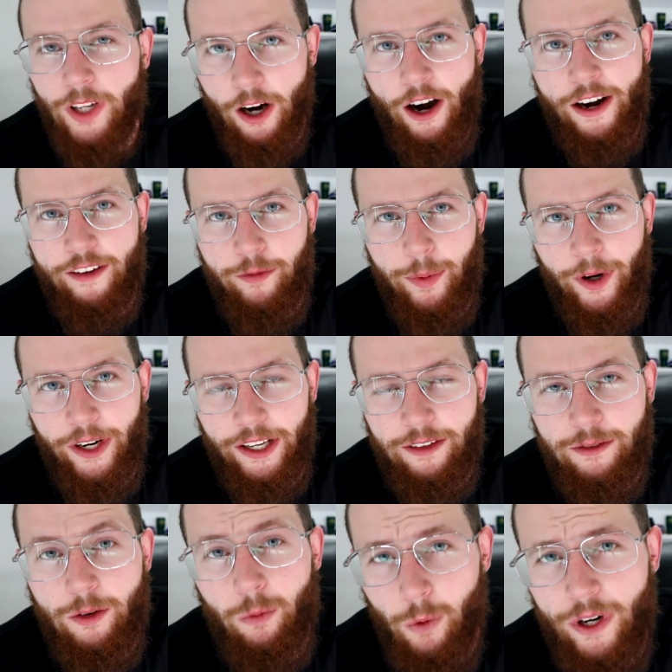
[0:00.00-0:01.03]
Alright everybody,
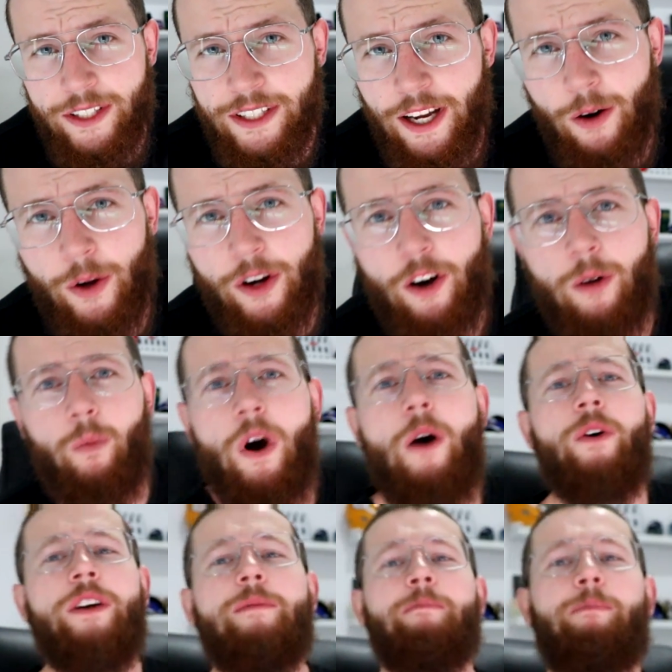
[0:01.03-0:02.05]
what is going on?
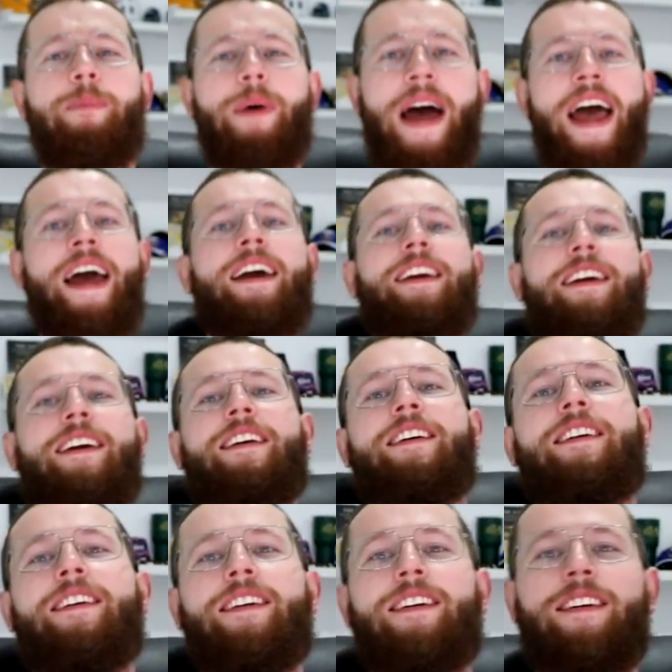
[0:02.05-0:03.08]
Welcome back
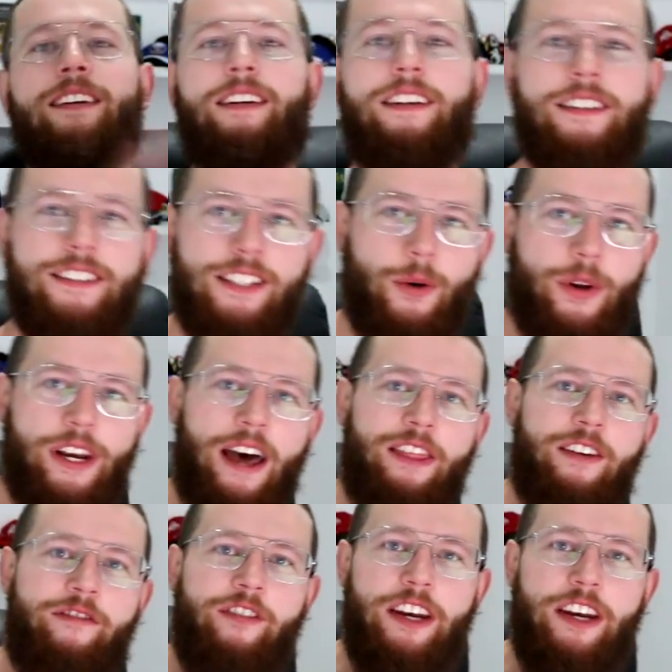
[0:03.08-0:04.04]
to another